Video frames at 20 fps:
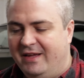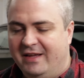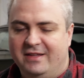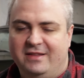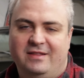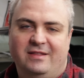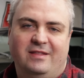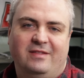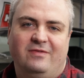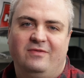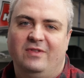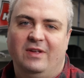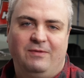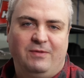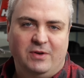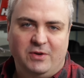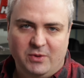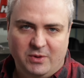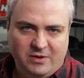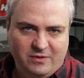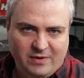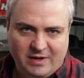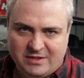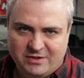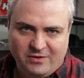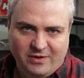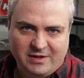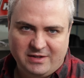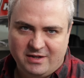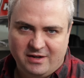If you're doing a
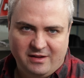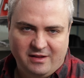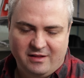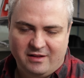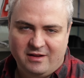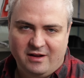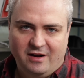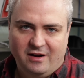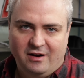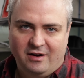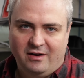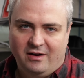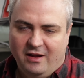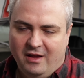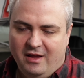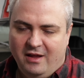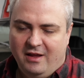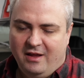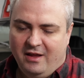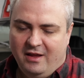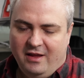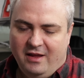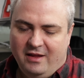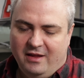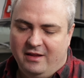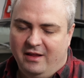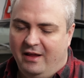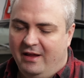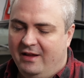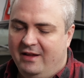restoration on a car,
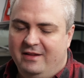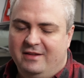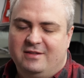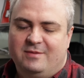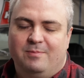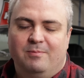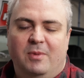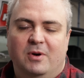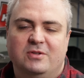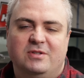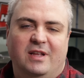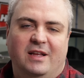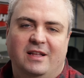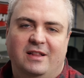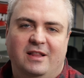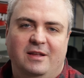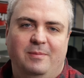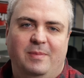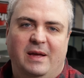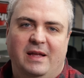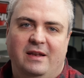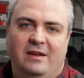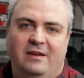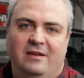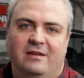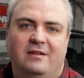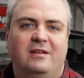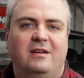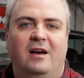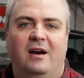it's most likely
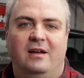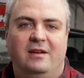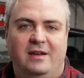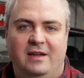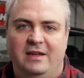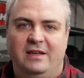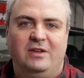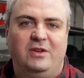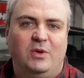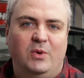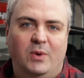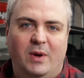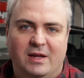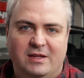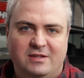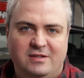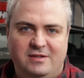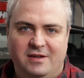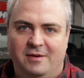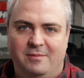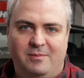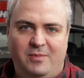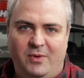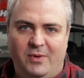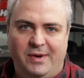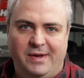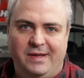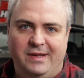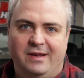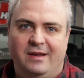been cut into at some
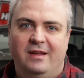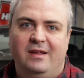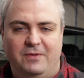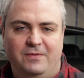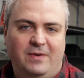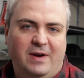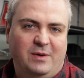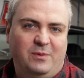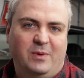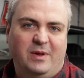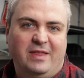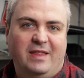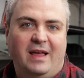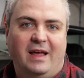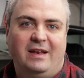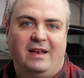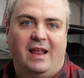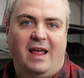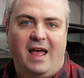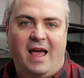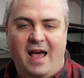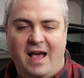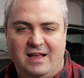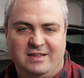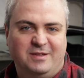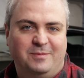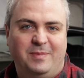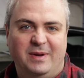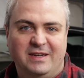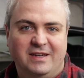point. Now, if you find one that
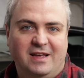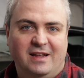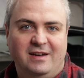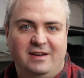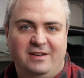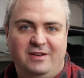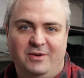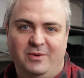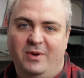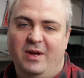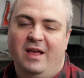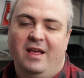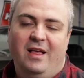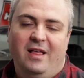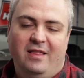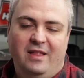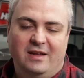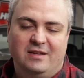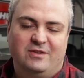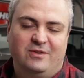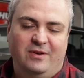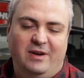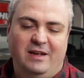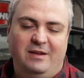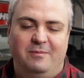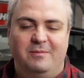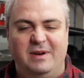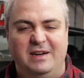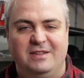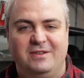hasn't been cut into, that's
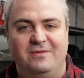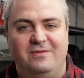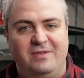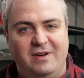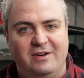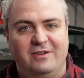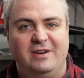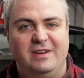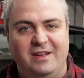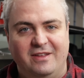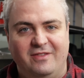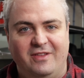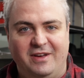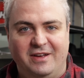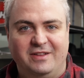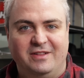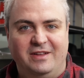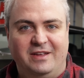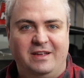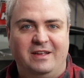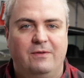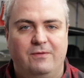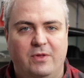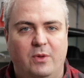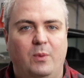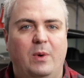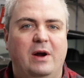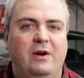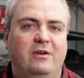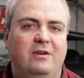great, but it's very unlikely. Now, for the
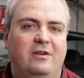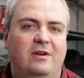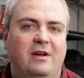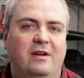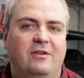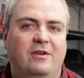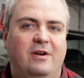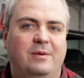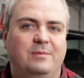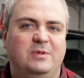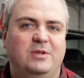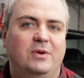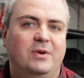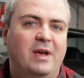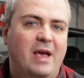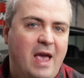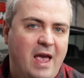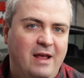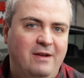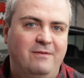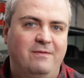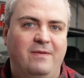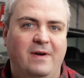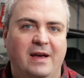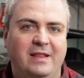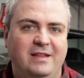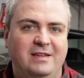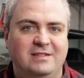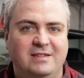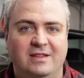wiring diagrams, you can
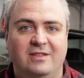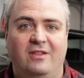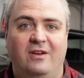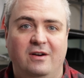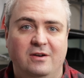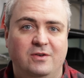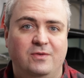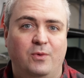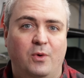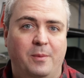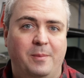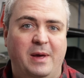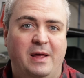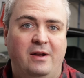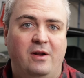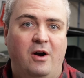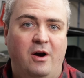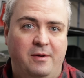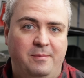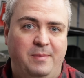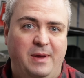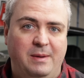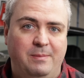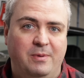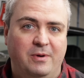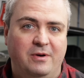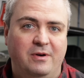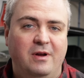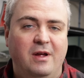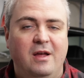find these in large format on
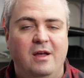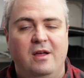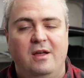paper,